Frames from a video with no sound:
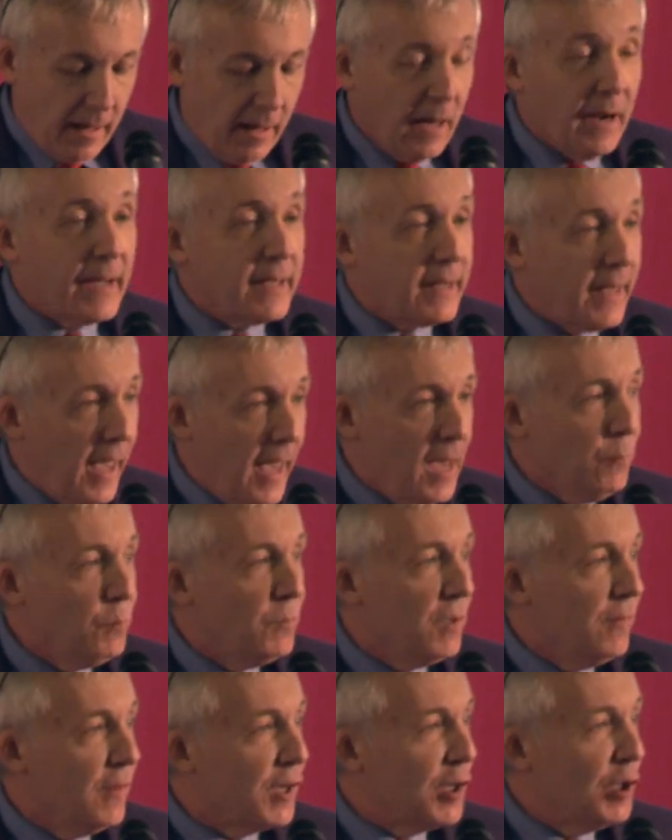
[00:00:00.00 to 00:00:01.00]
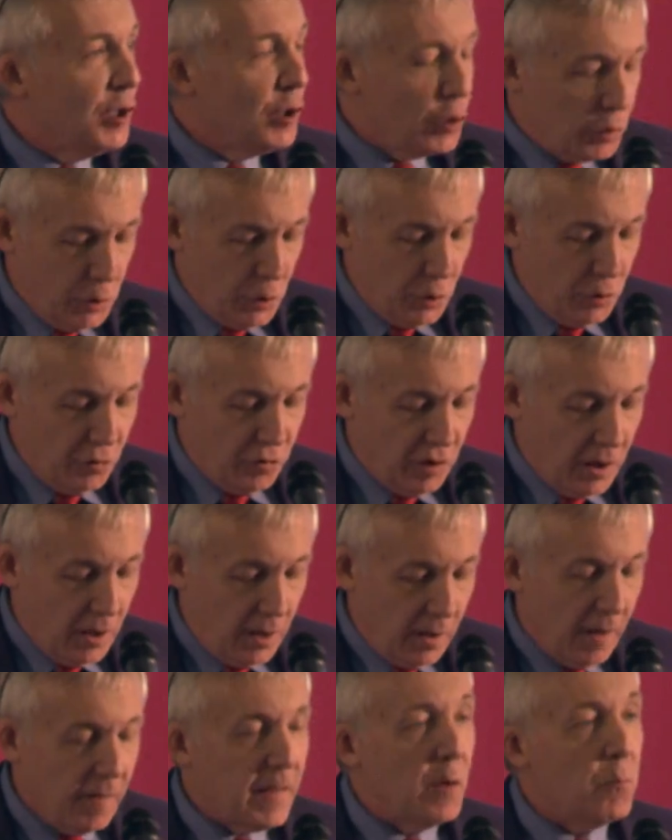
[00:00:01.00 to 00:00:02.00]
And I came to the
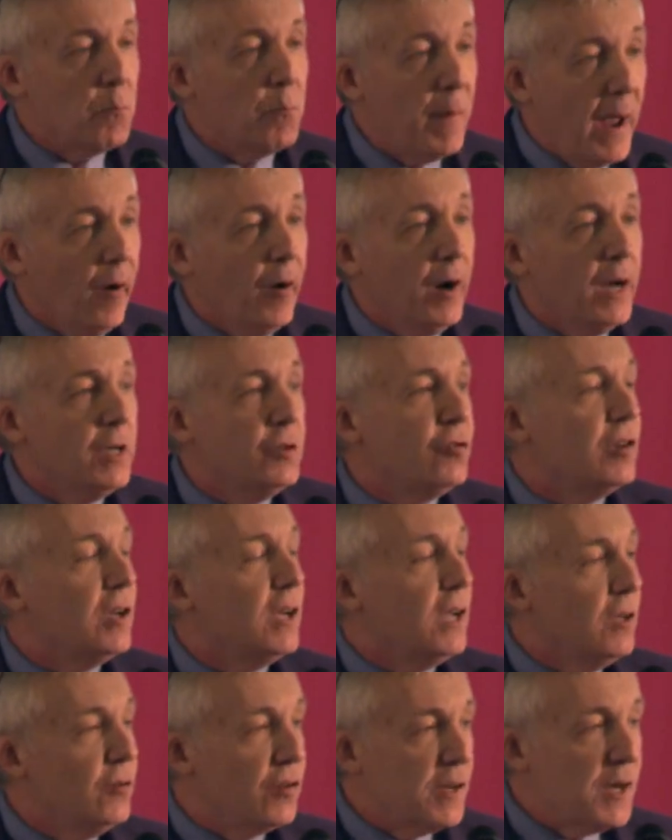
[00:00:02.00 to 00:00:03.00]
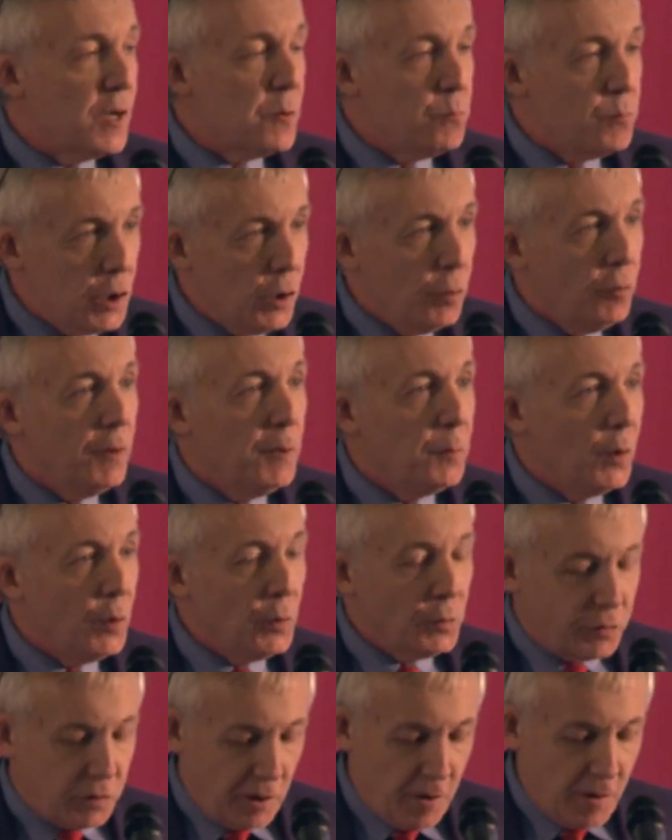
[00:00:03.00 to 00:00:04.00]
conclusion that marriage is an
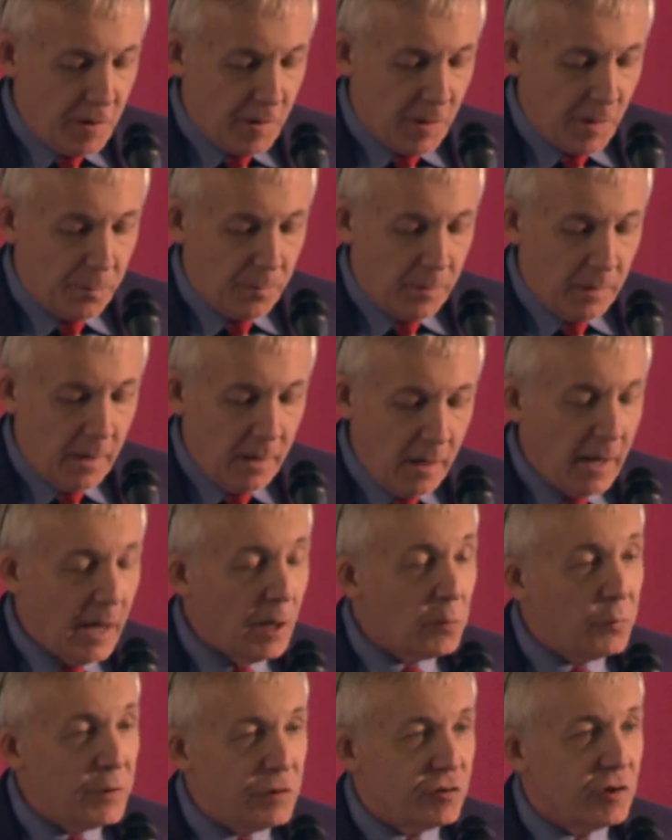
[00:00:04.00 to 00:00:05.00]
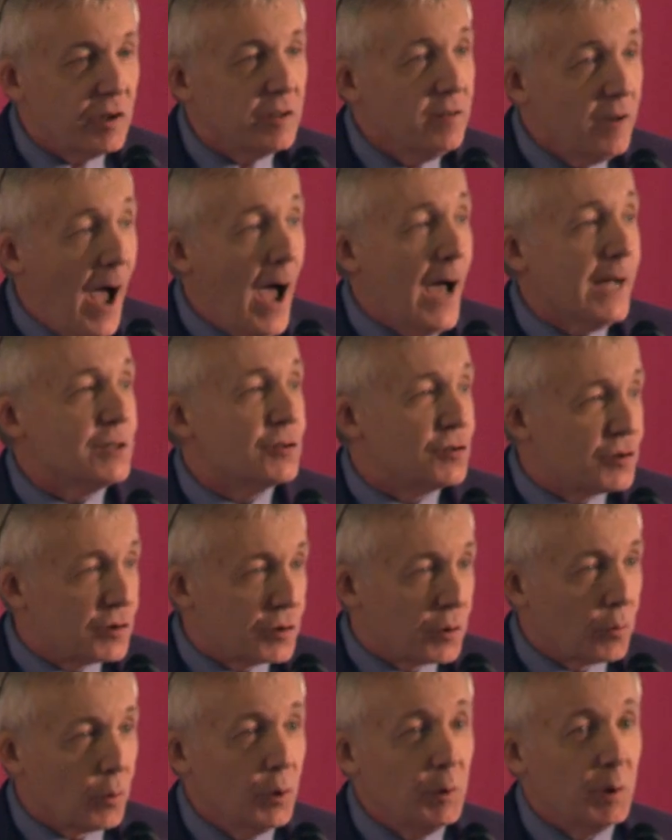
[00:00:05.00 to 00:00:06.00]
immutable term, and we should not
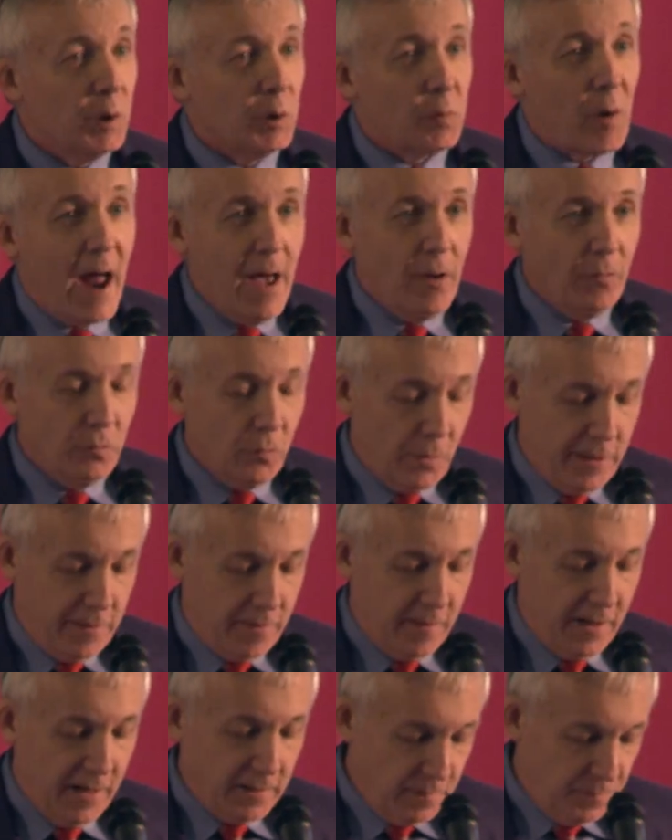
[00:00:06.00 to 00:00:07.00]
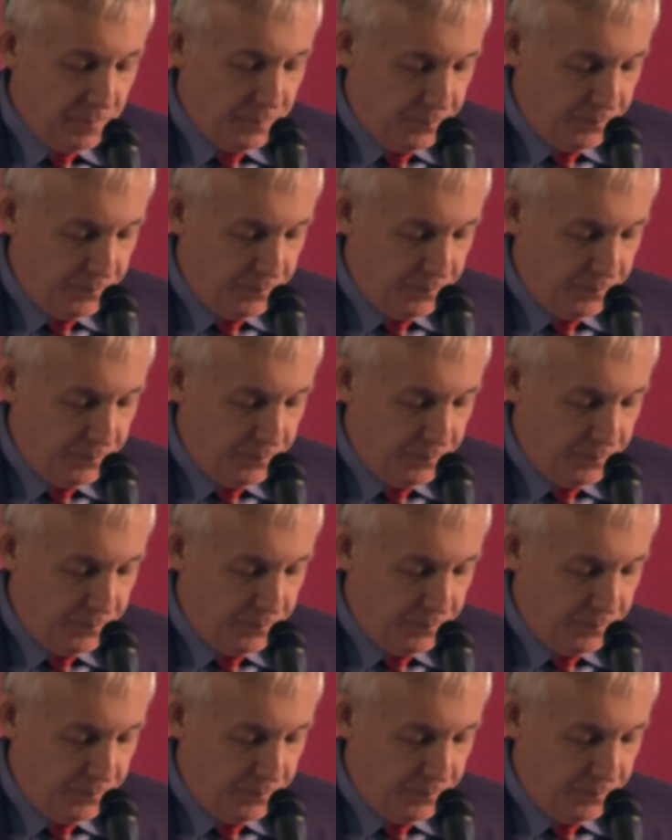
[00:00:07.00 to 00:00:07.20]
screw around with it.